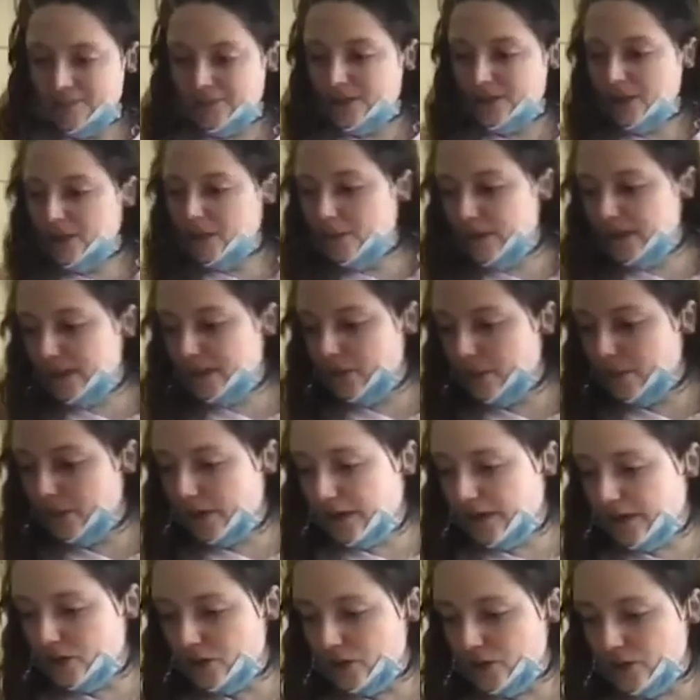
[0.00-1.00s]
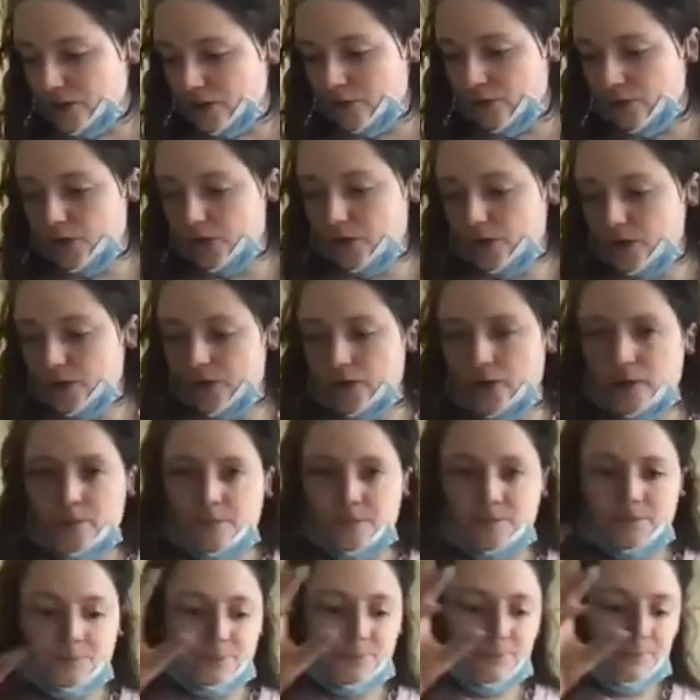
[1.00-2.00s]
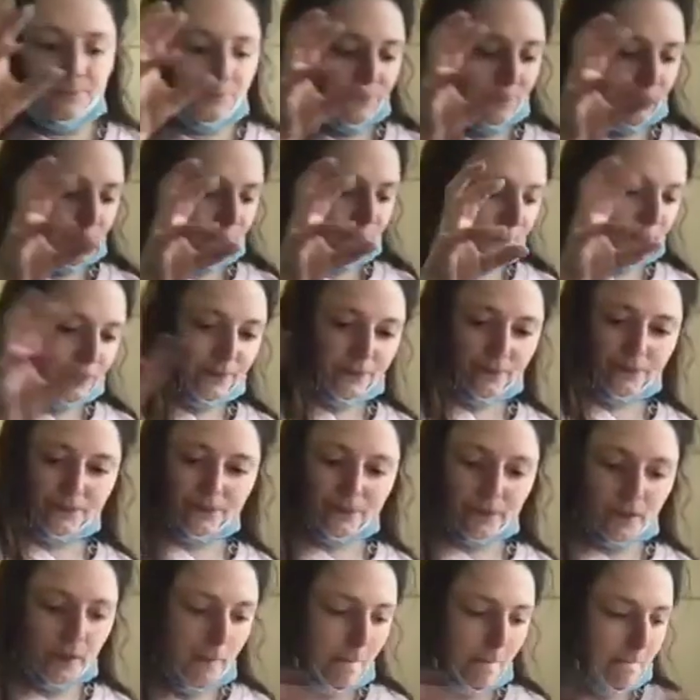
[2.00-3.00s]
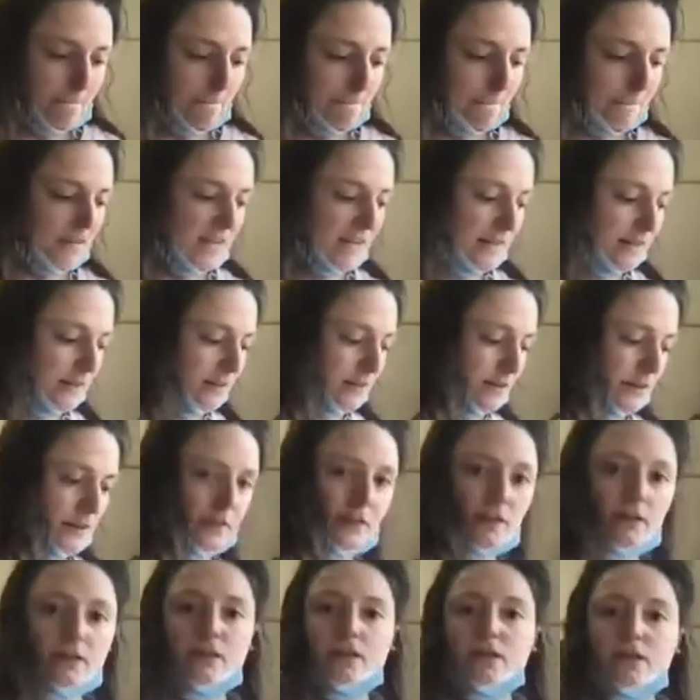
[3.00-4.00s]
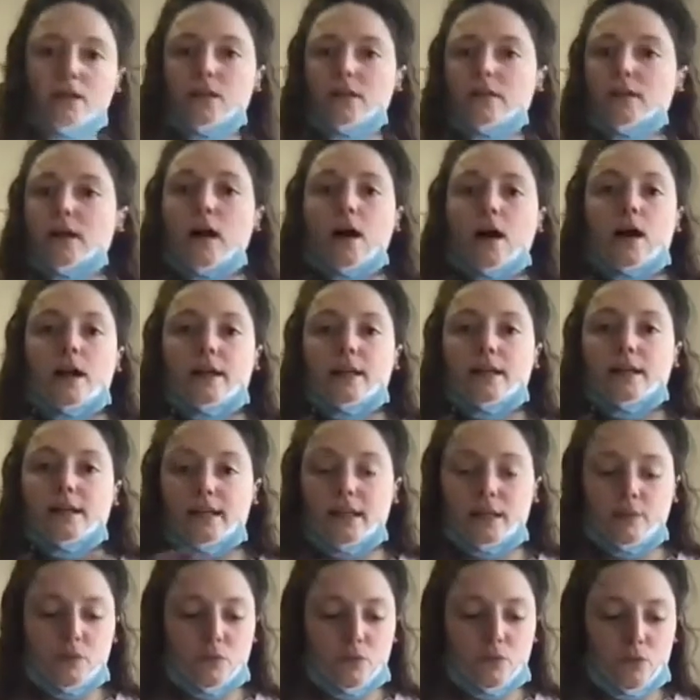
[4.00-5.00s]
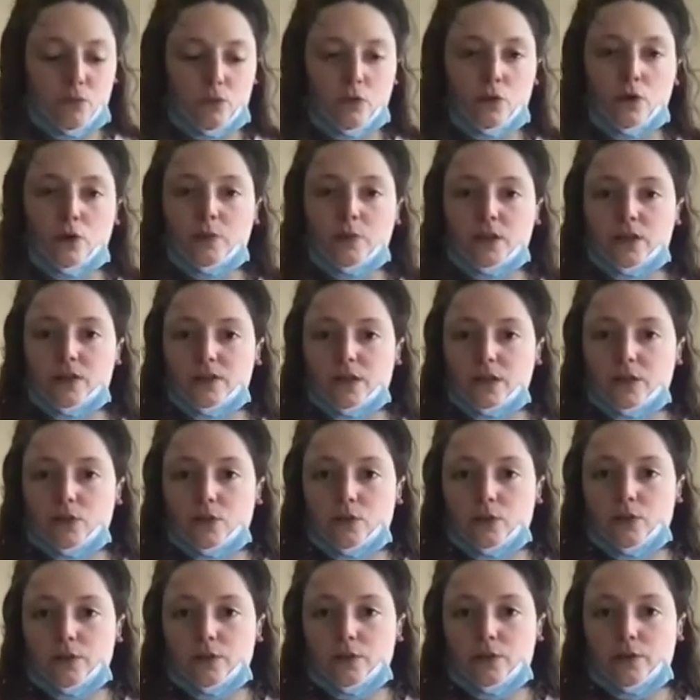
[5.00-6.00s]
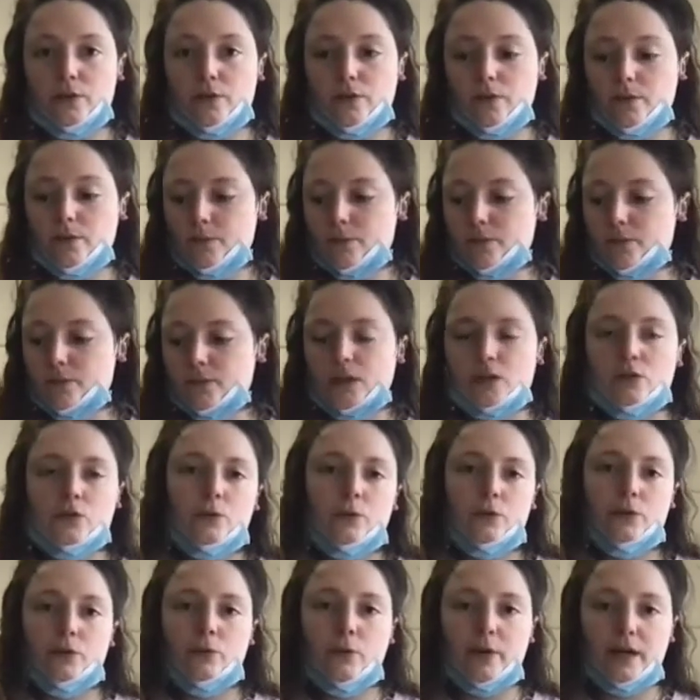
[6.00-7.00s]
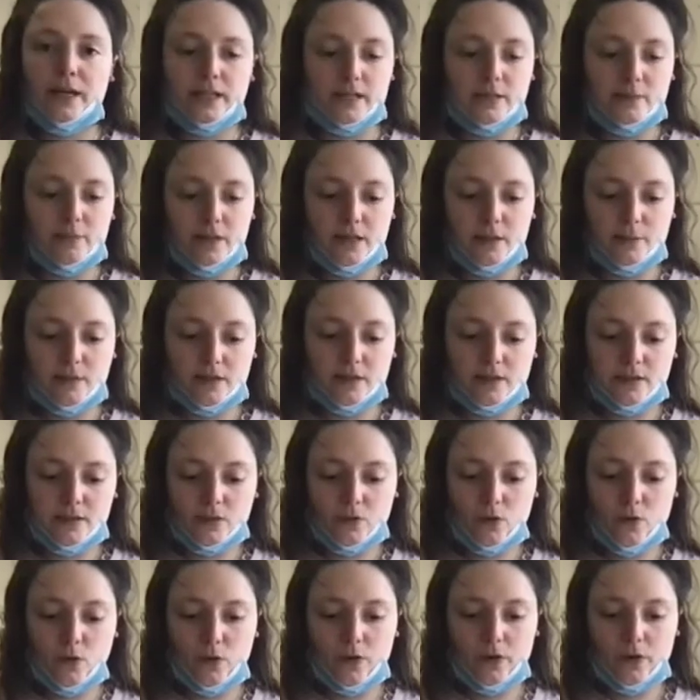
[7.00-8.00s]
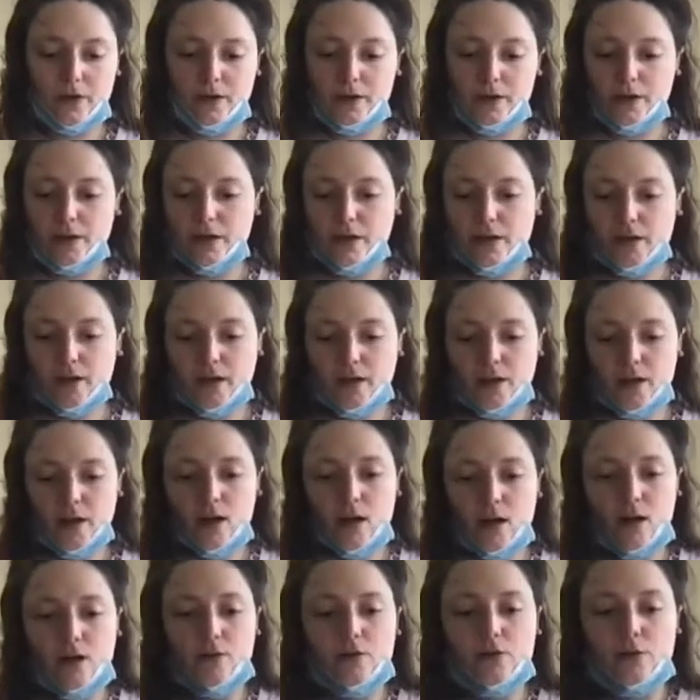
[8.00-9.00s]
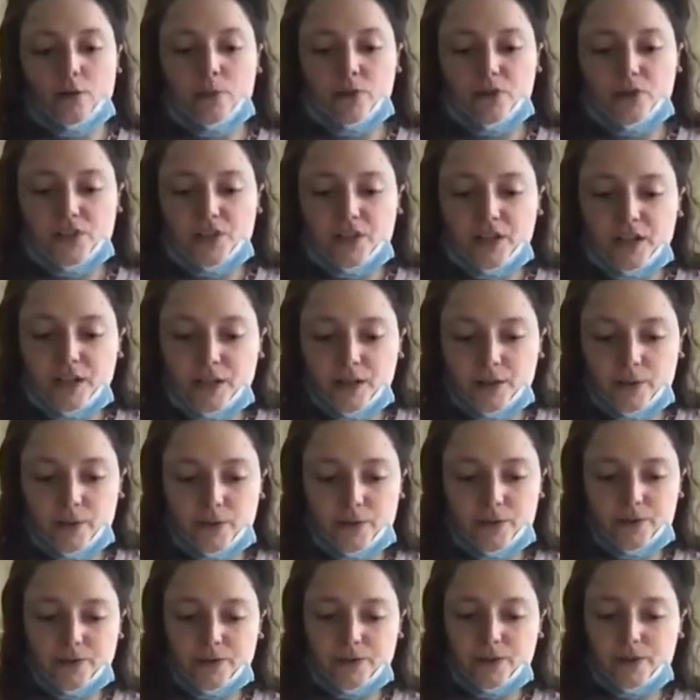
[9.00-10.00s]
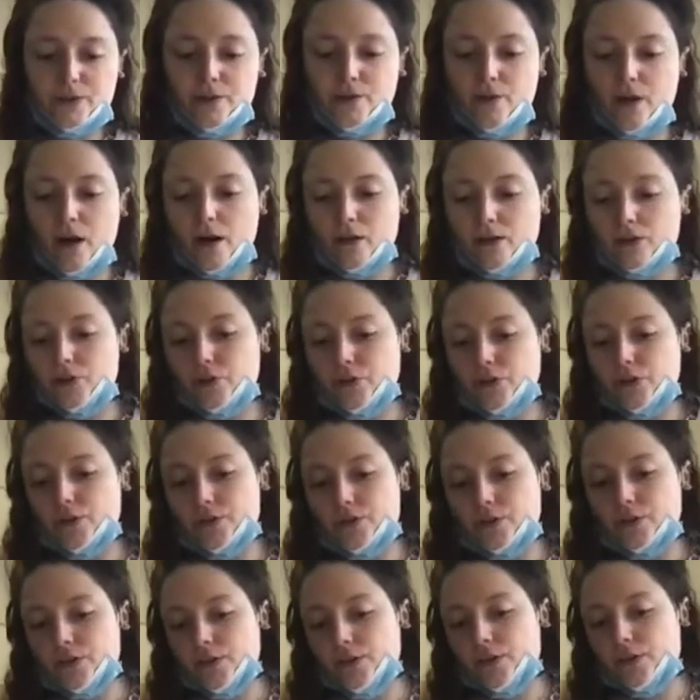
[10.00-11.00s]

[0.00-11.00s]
a bigger batch of the um, plaster that I keep raw because I don't want to I don't want to waste pigments or other materials. So I'll just,